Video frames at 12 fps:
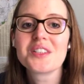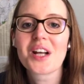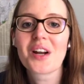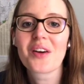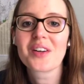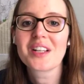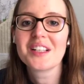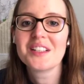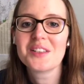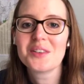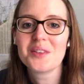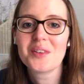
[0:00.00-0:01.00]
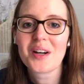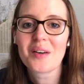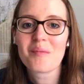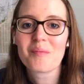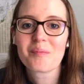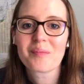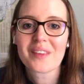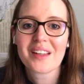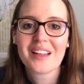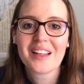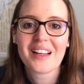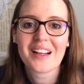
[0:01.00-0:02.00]
out again to
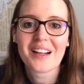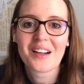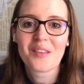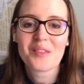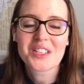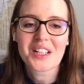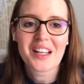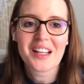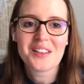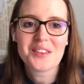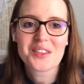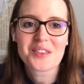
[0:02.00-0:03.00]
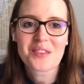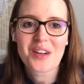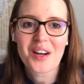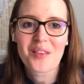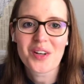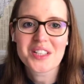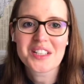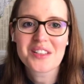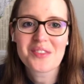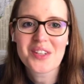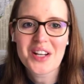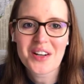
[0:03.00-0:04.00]
Michelle Head, who's watching this
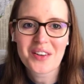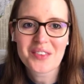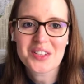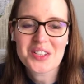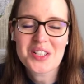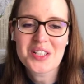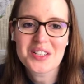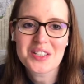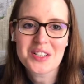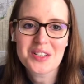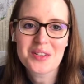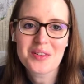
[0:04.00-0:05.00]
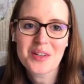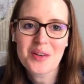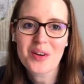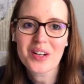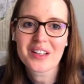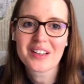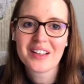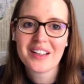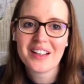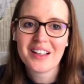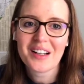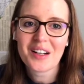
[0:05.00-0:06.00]
video, because she's doing yoga
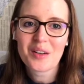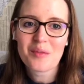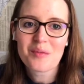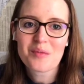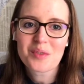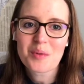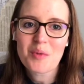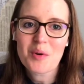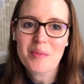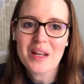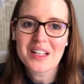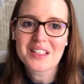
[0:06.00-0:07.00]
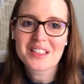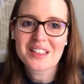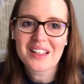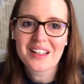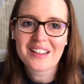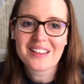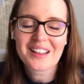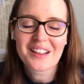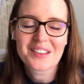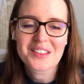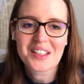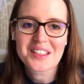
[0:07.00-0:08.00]
from her page, and
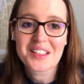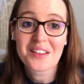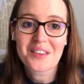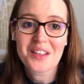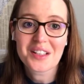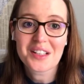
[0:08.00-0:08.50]
so that's another thing.